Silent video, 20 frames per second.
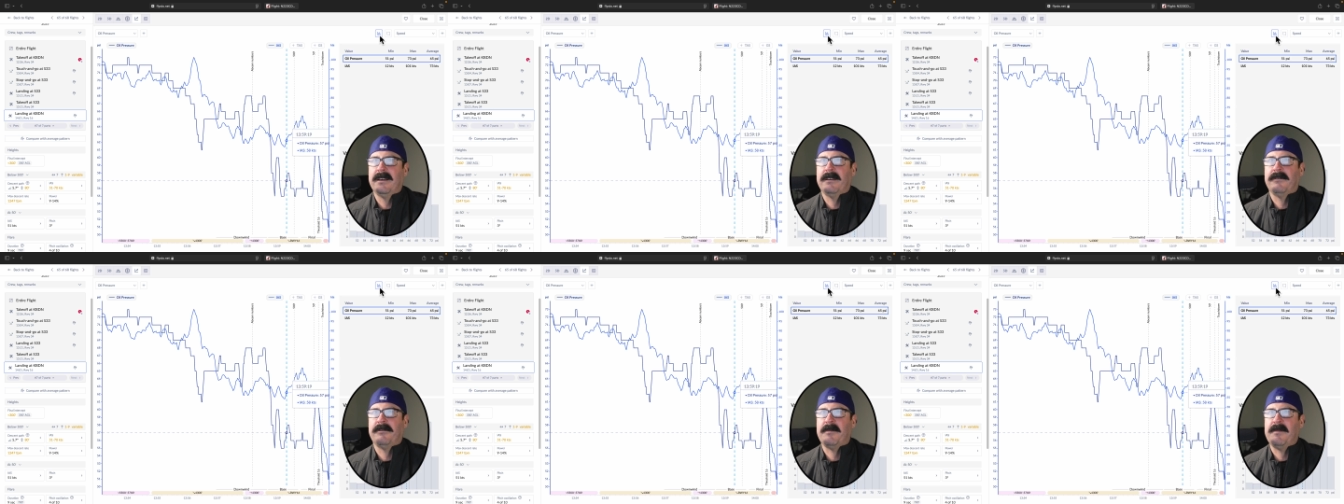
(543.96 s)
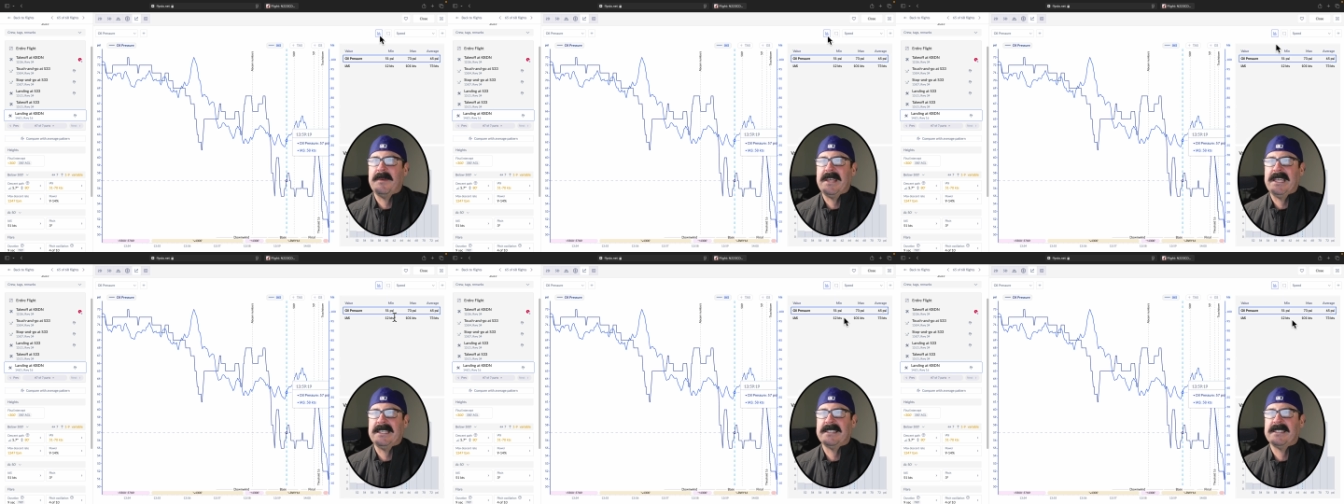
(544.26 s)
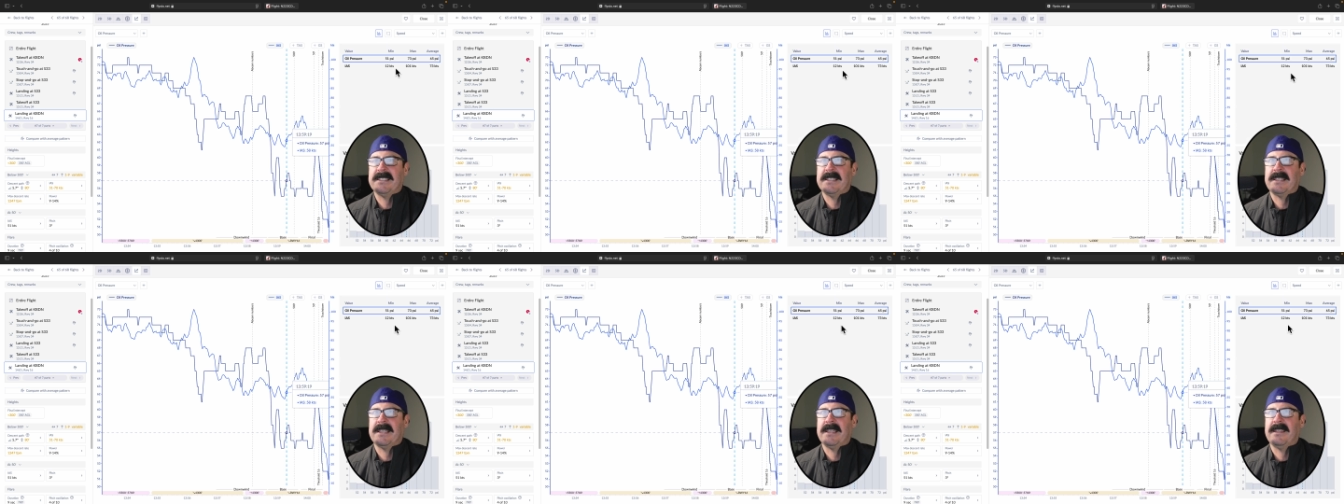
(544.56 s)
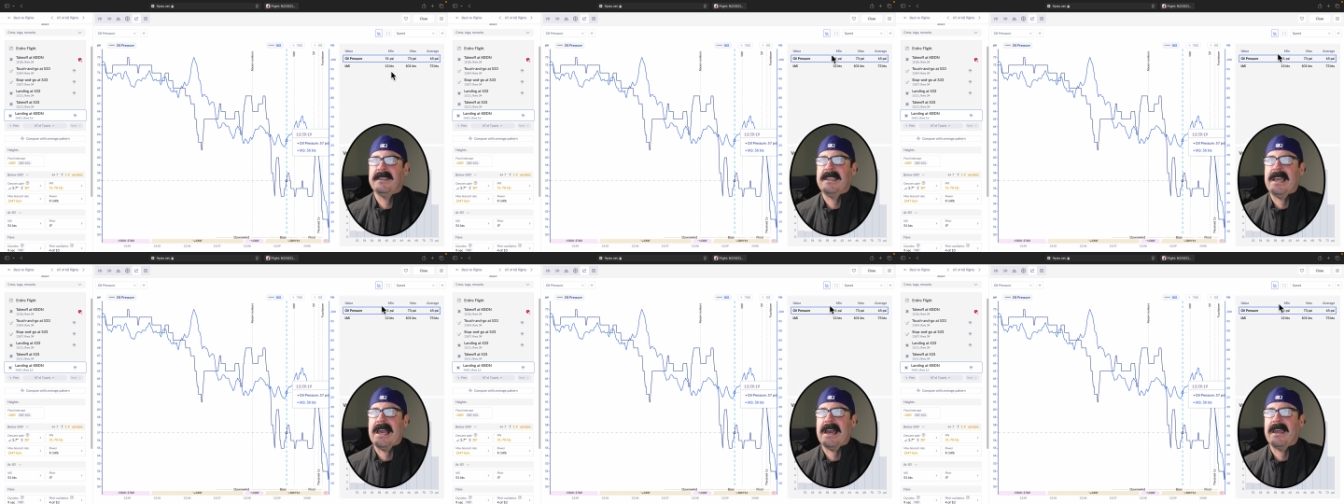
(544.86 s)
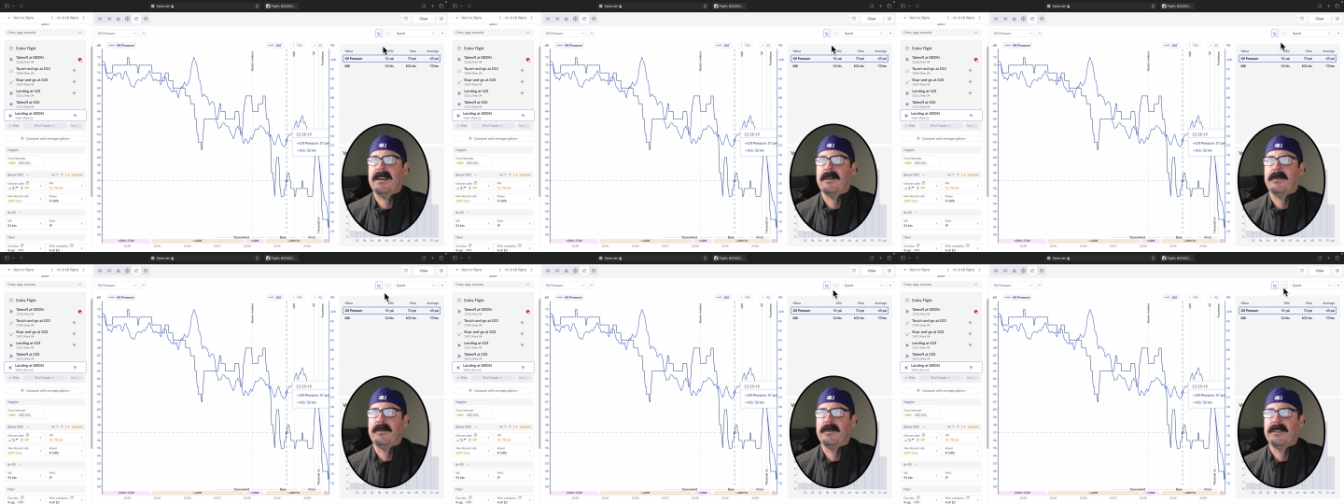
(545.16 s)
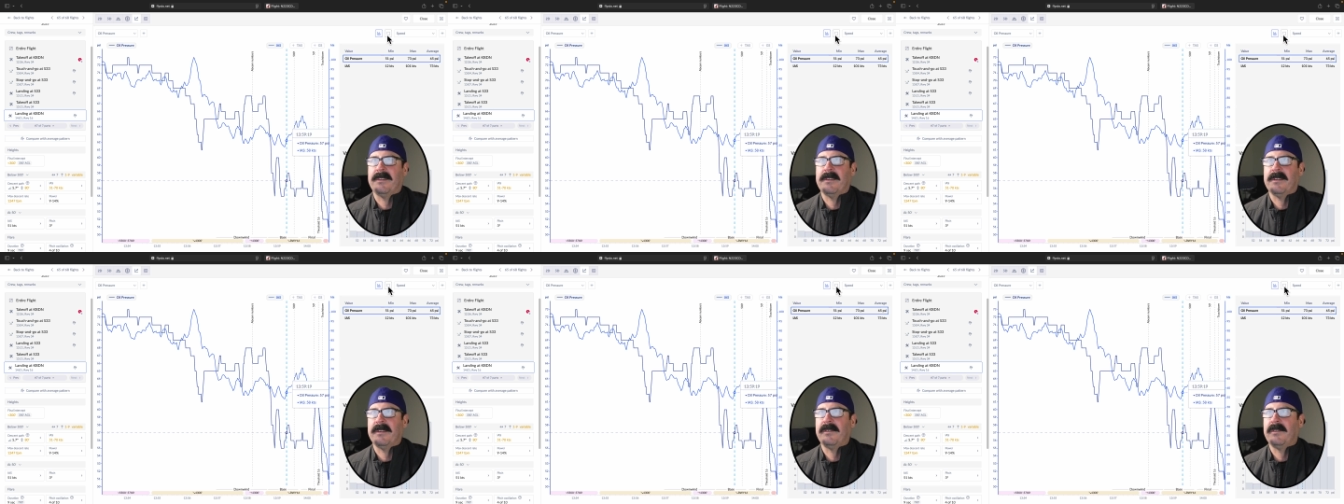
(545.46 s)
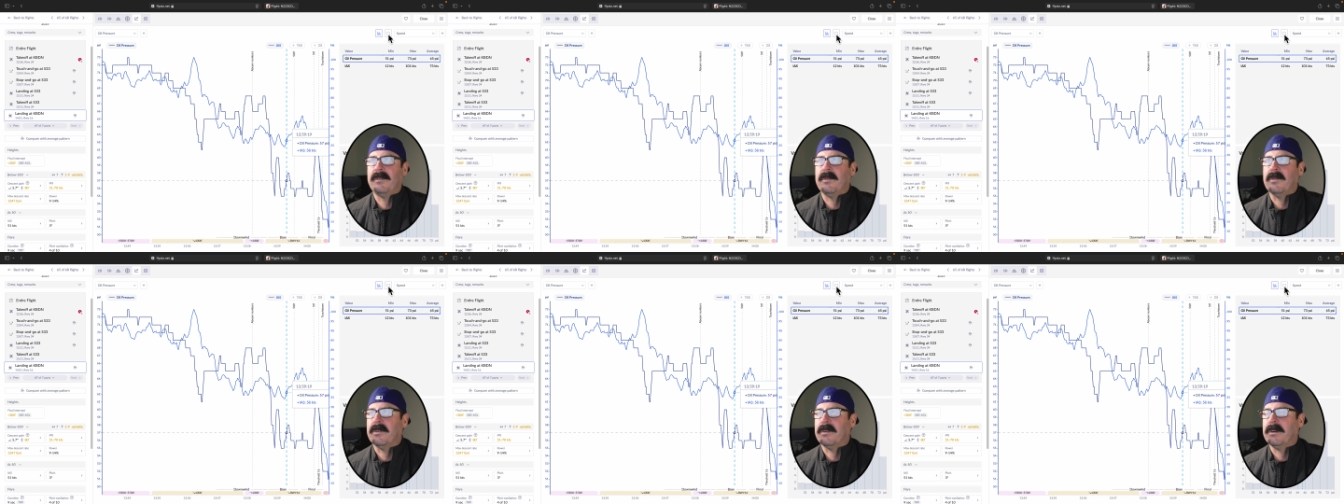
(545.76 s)
of amazing data with this
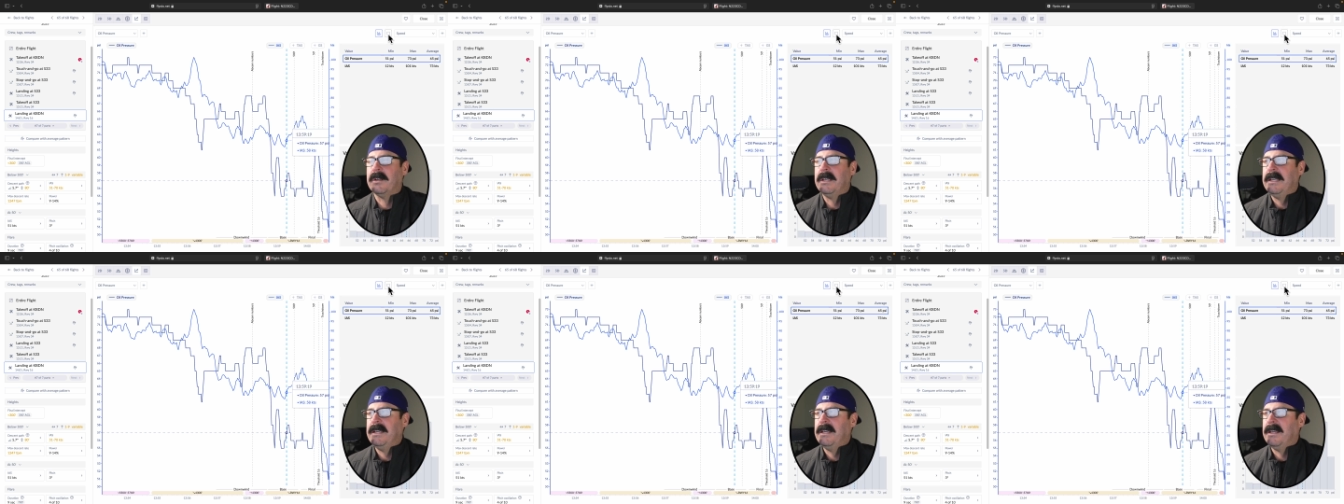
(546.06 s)
tool,